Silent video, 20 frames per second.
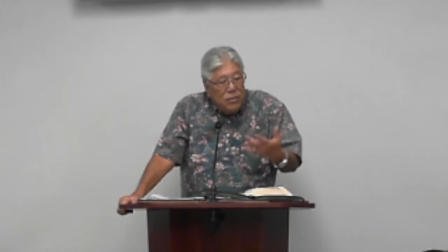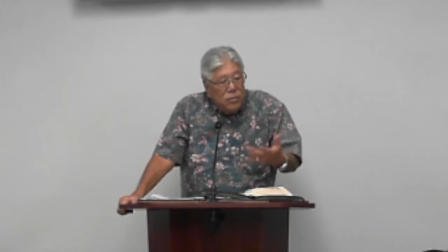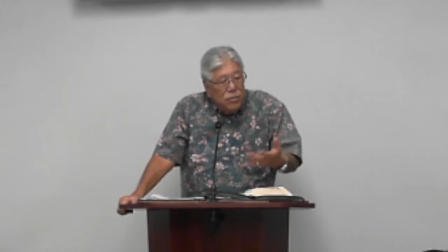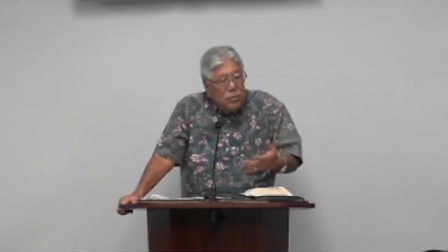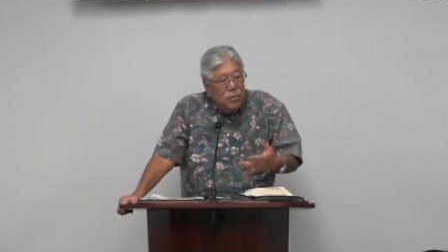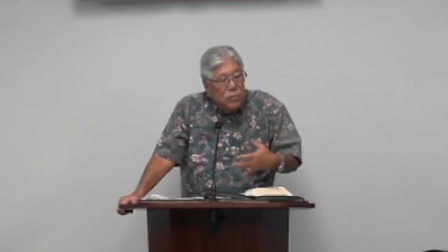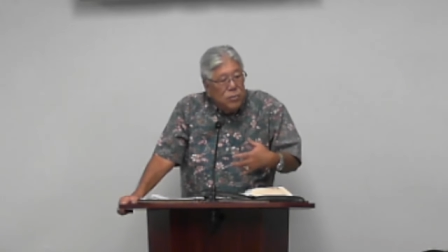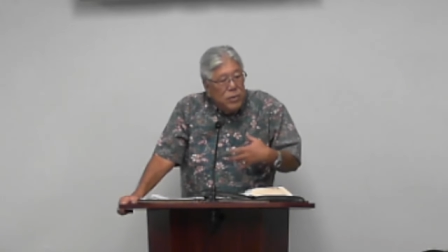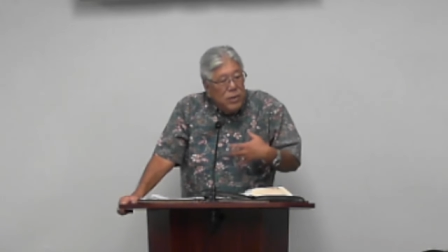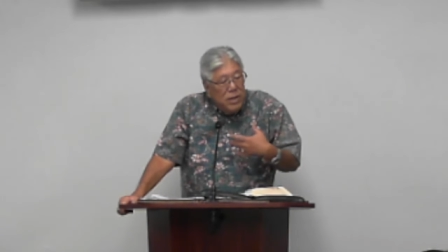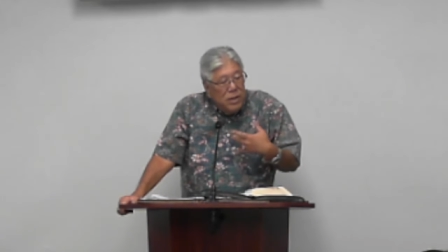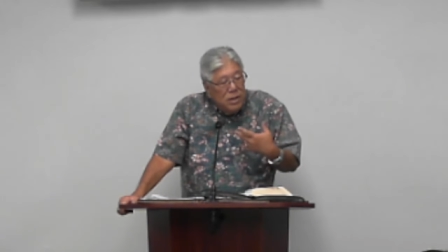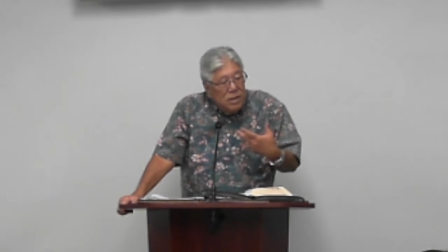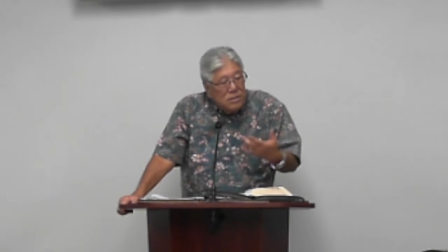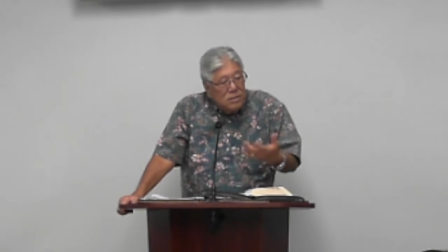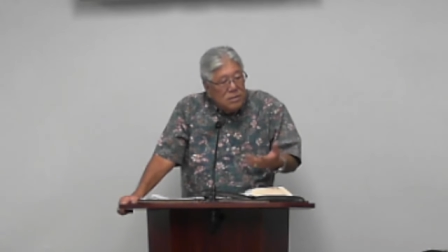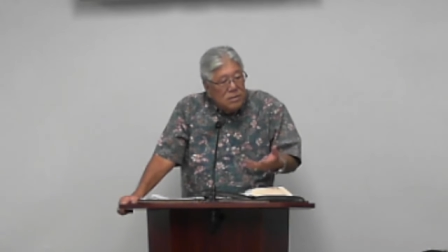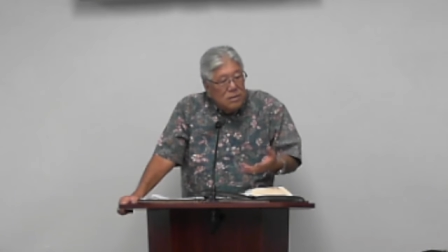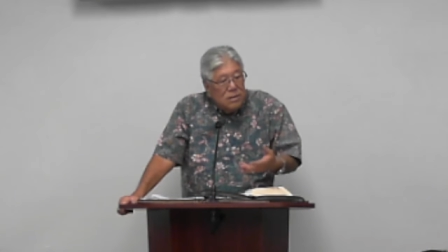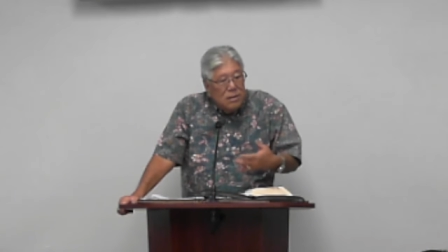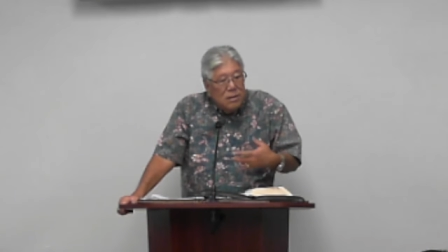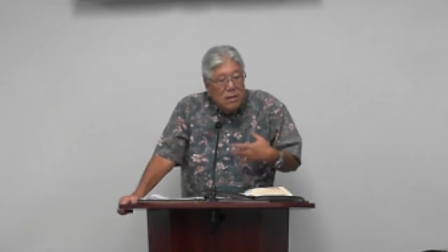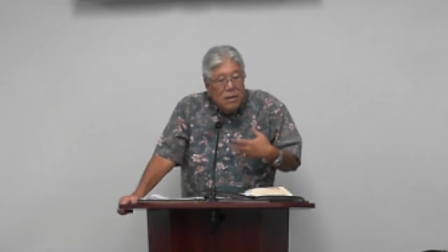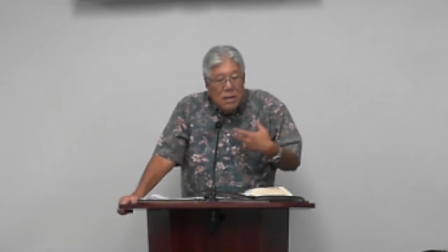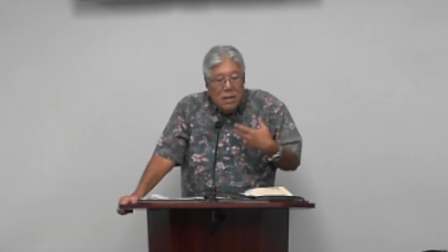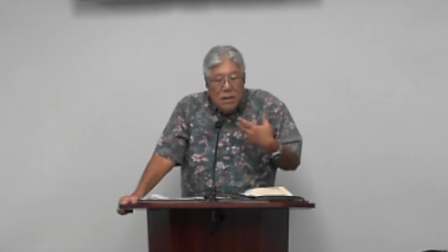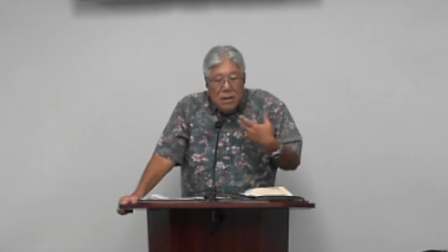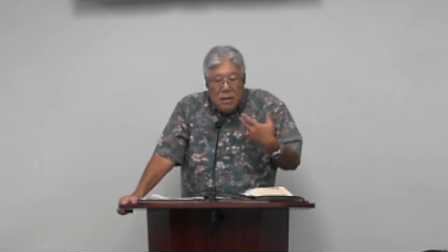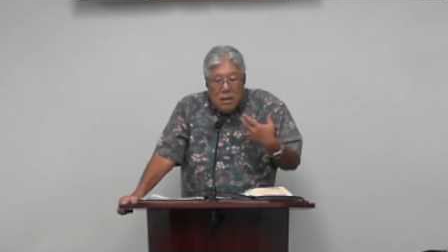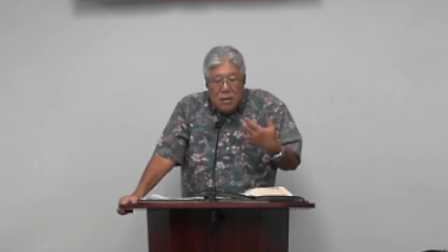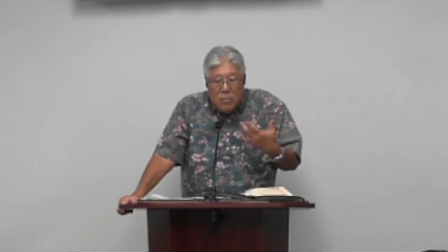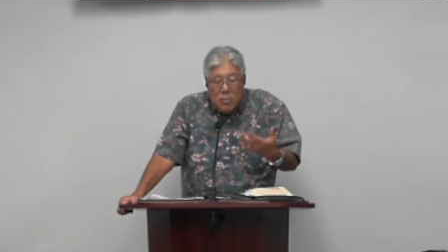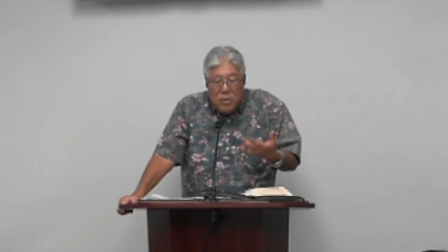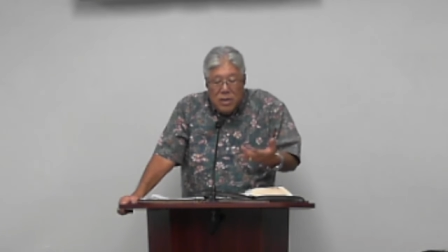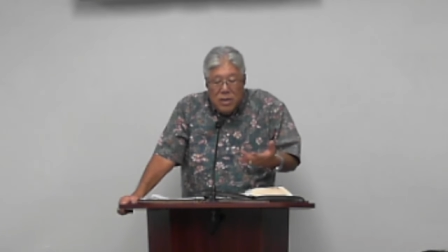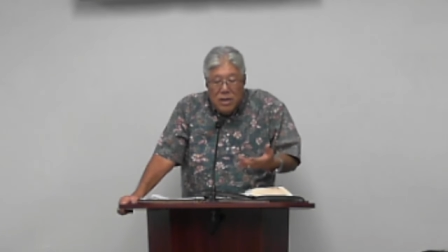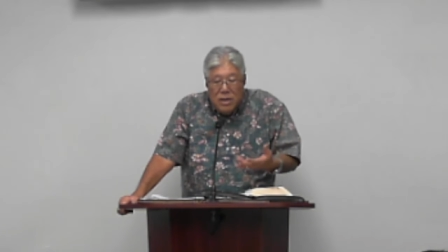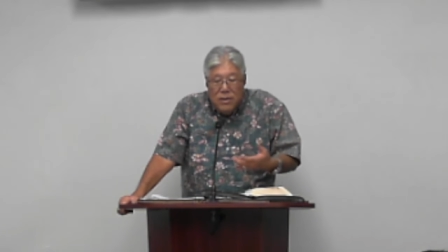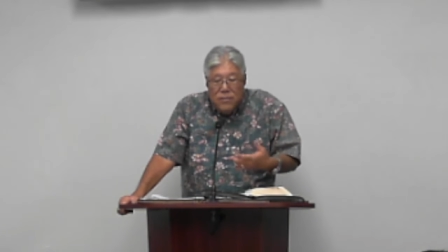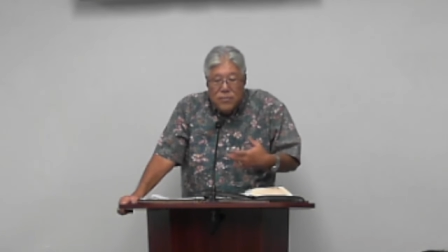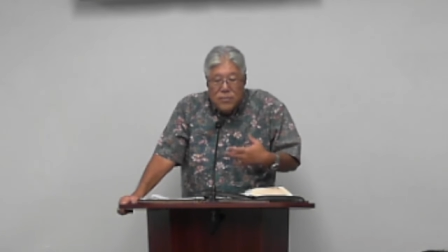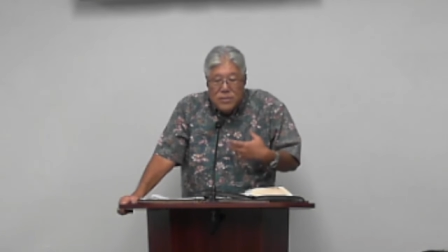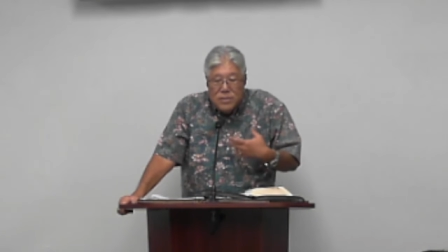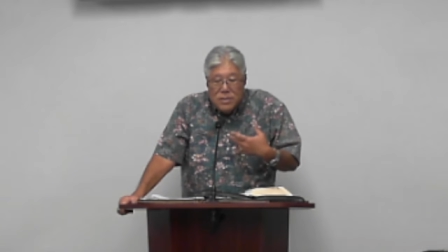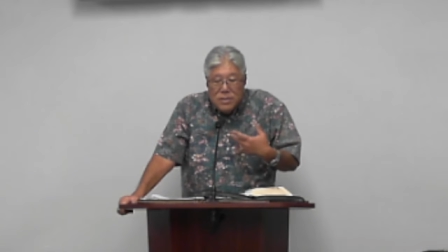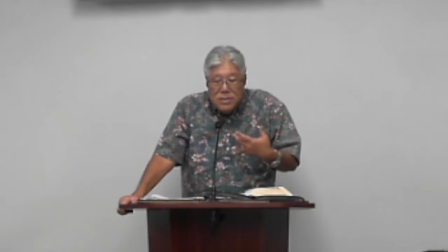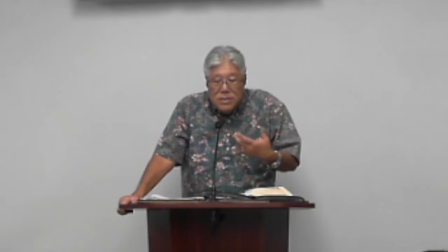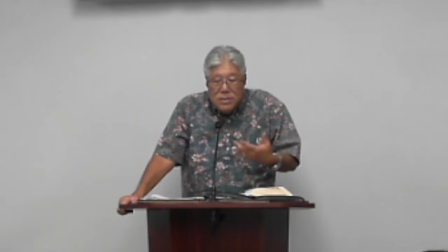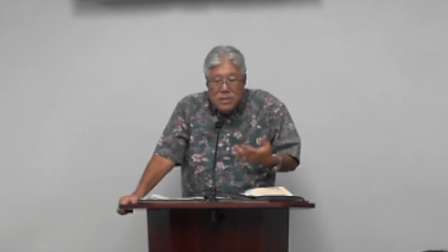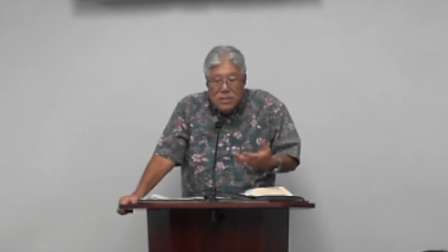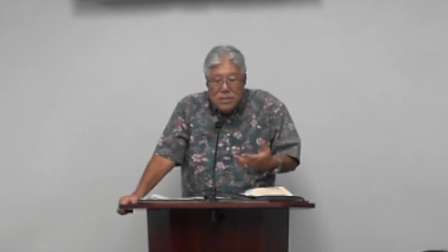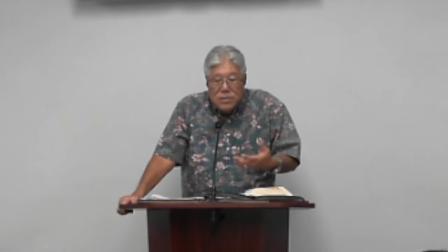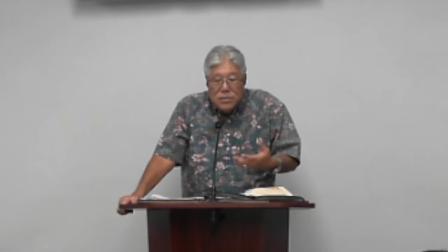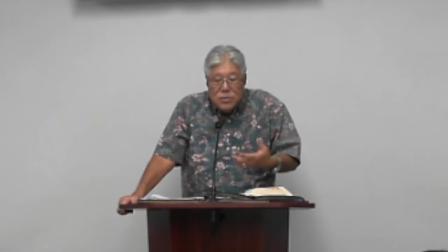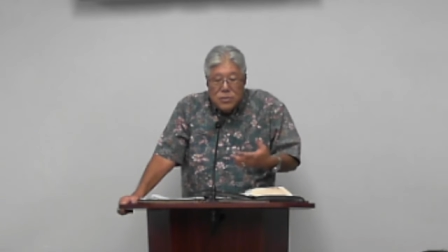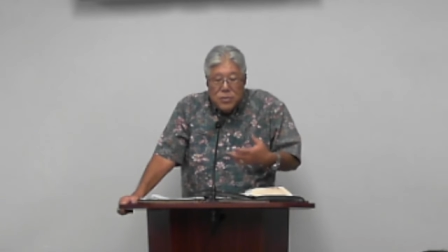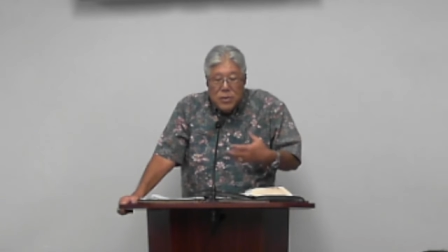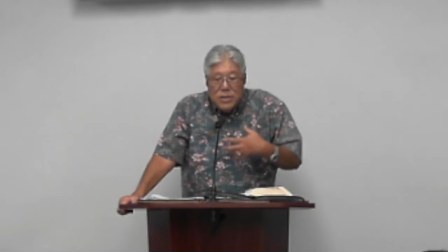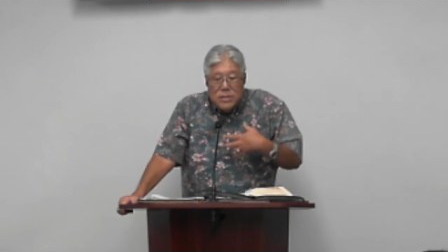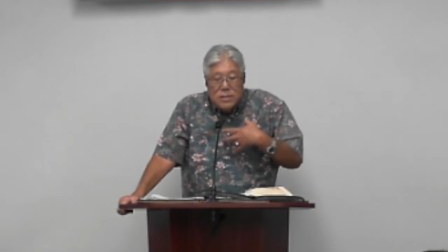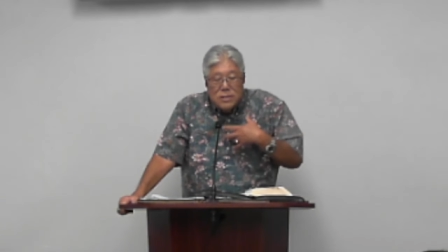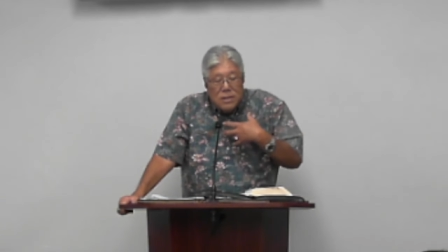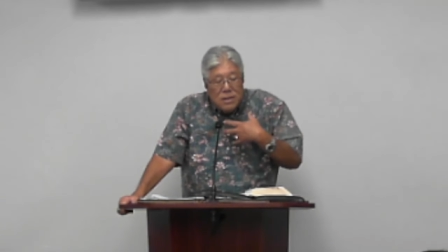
You know, we as uh, uh, believers in Jesus Christ,